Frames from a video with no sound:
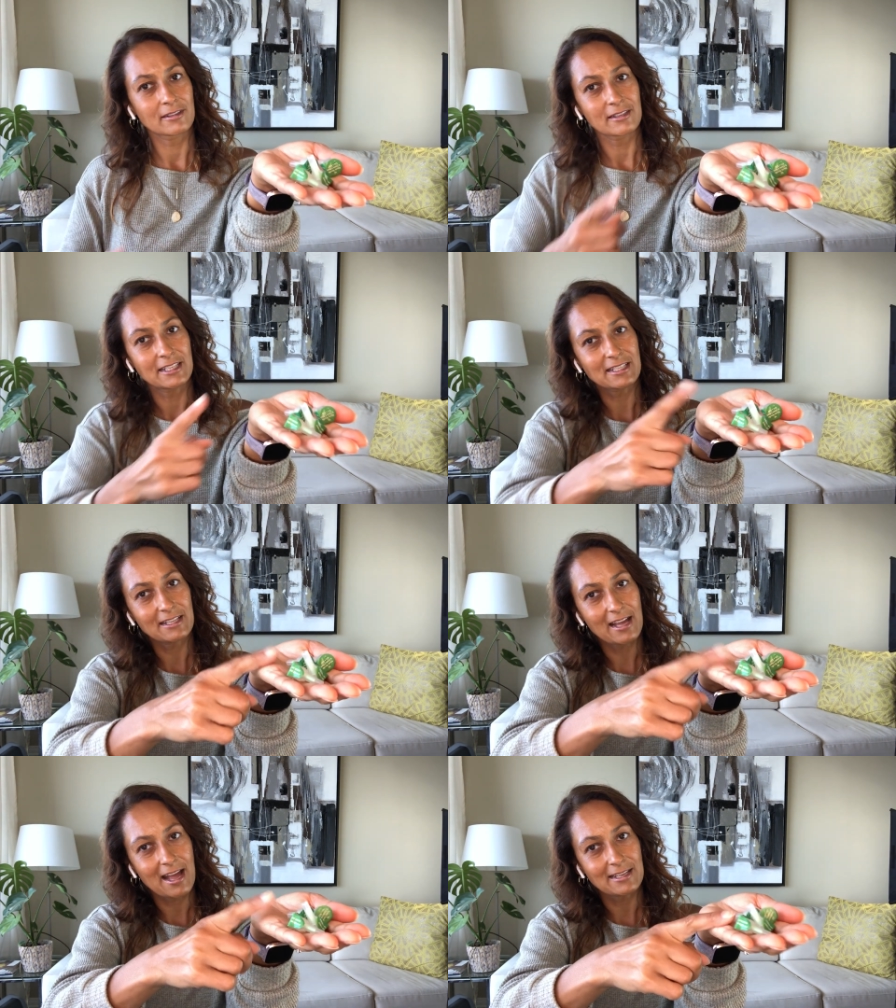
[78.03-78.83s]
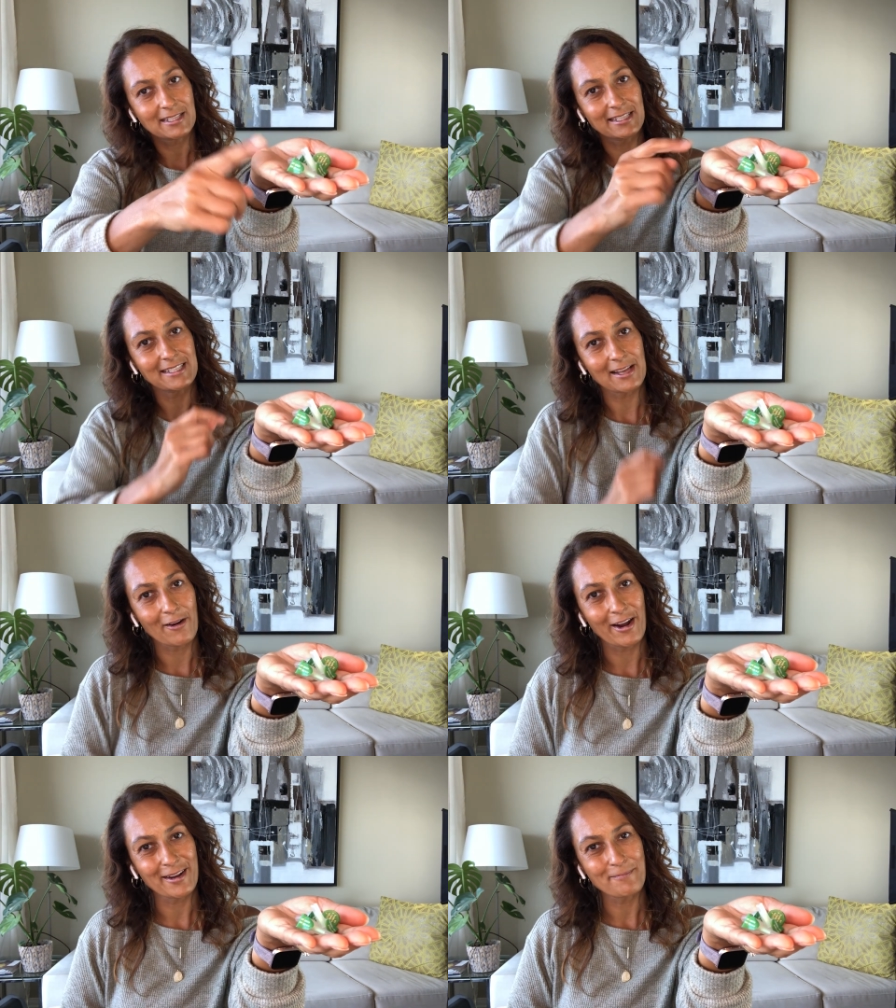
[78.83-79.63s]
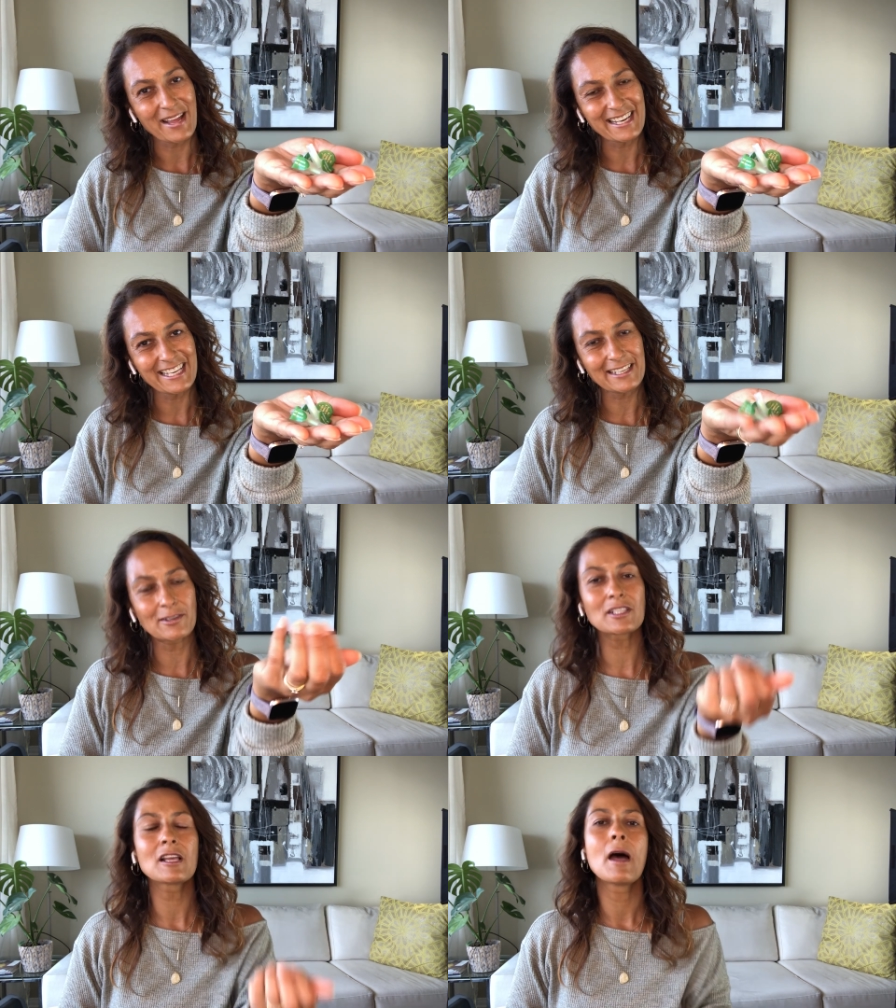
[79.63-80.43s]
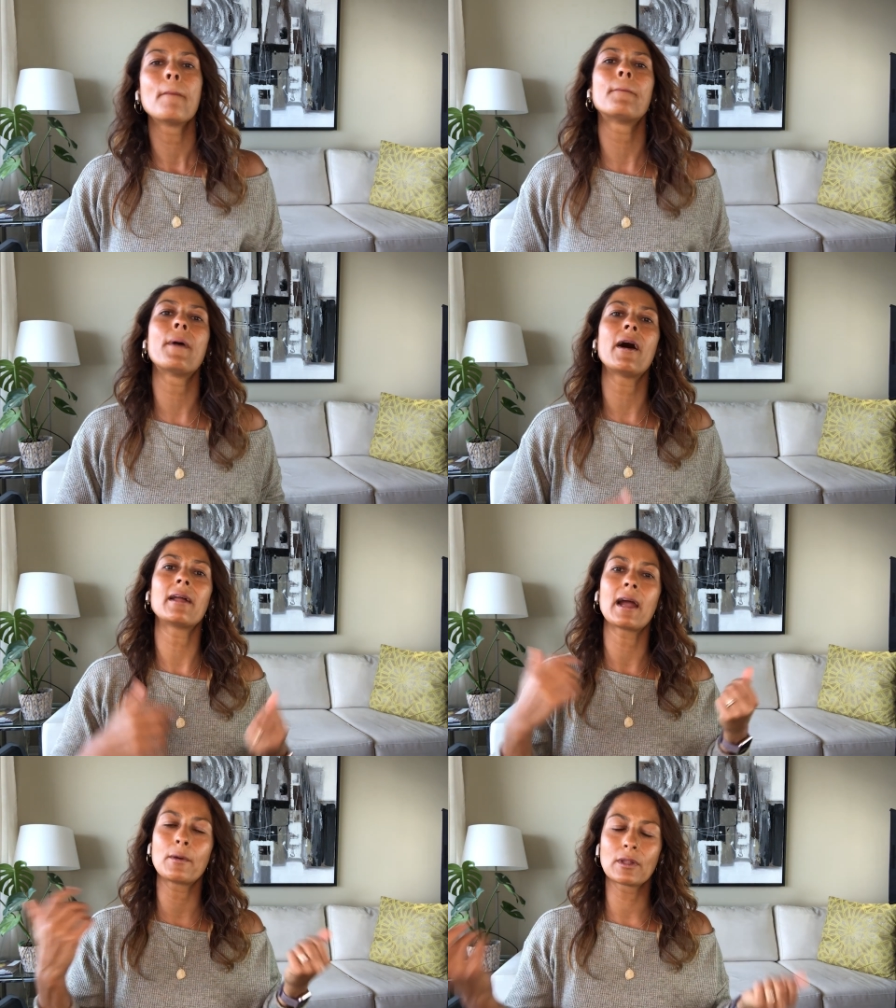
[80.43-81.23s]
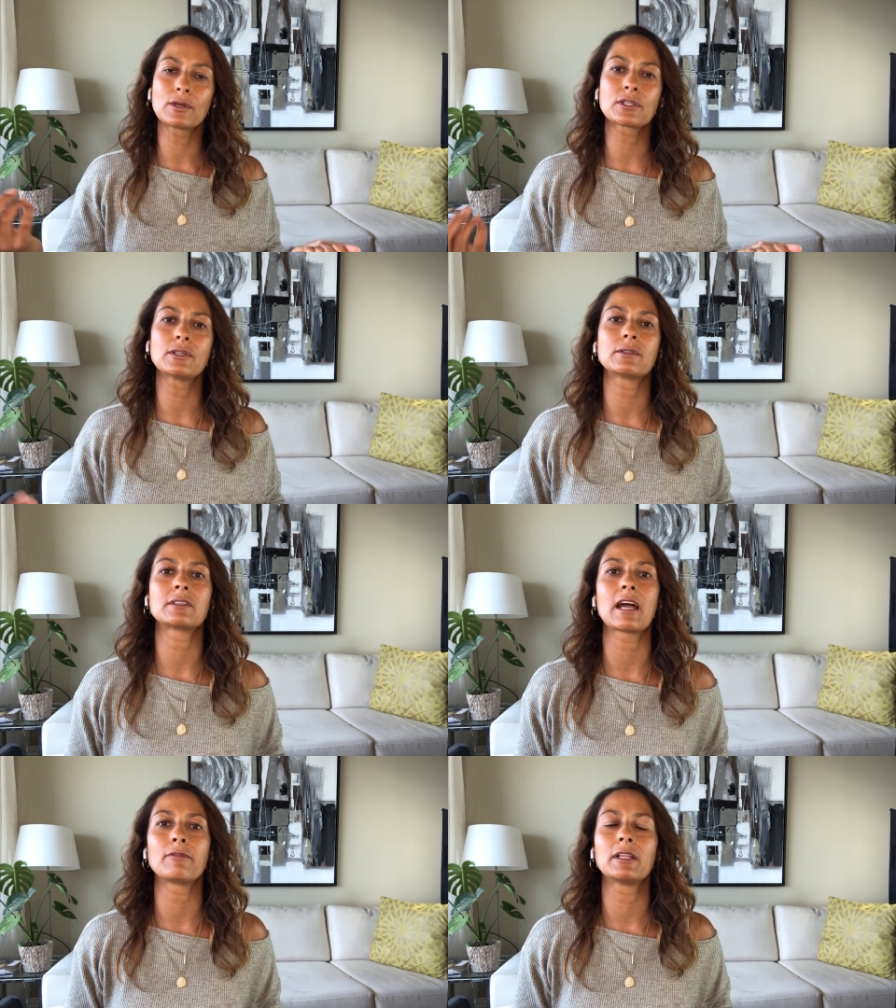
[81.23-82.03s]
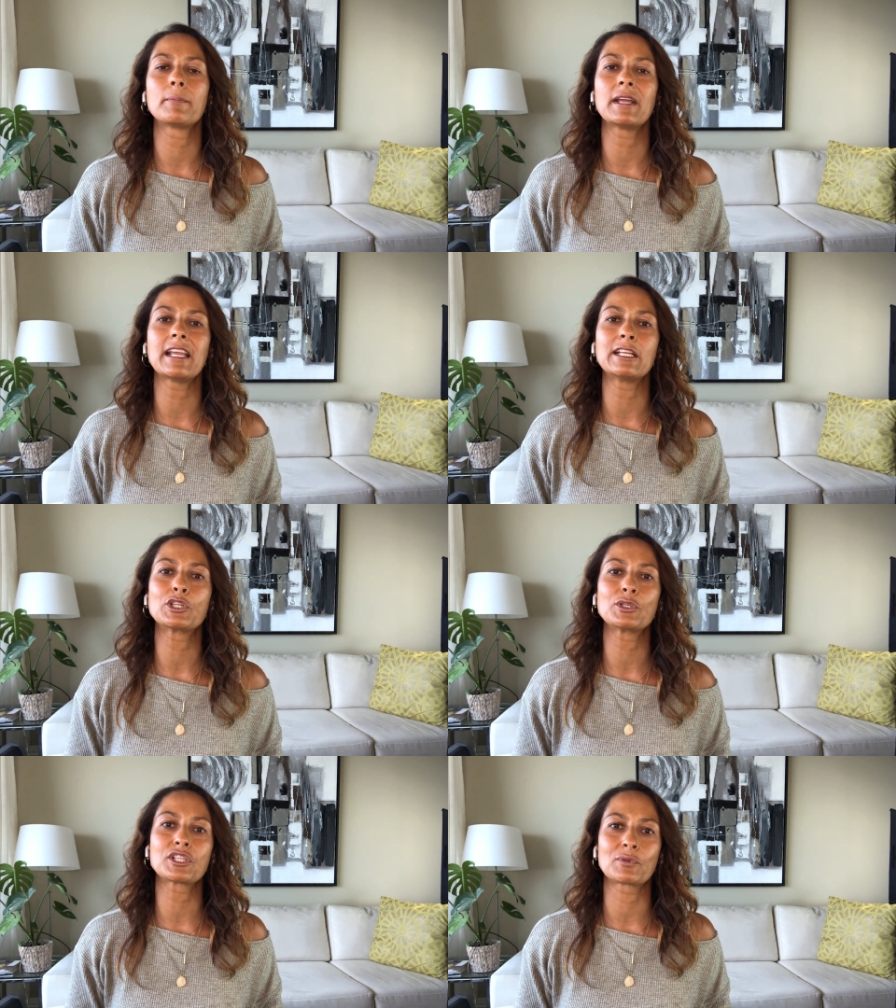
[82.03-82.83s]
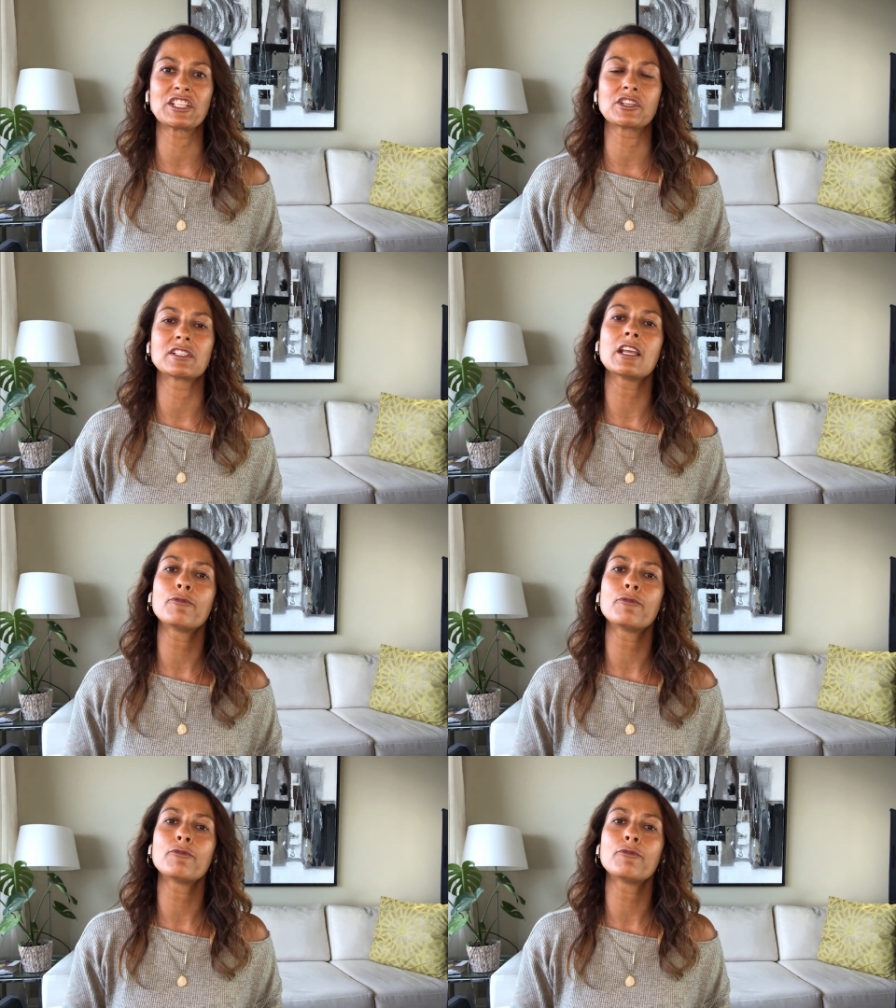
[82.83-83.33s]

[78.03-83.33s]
these little guys, these are pen needles, but I will also dive a little bit into syringes.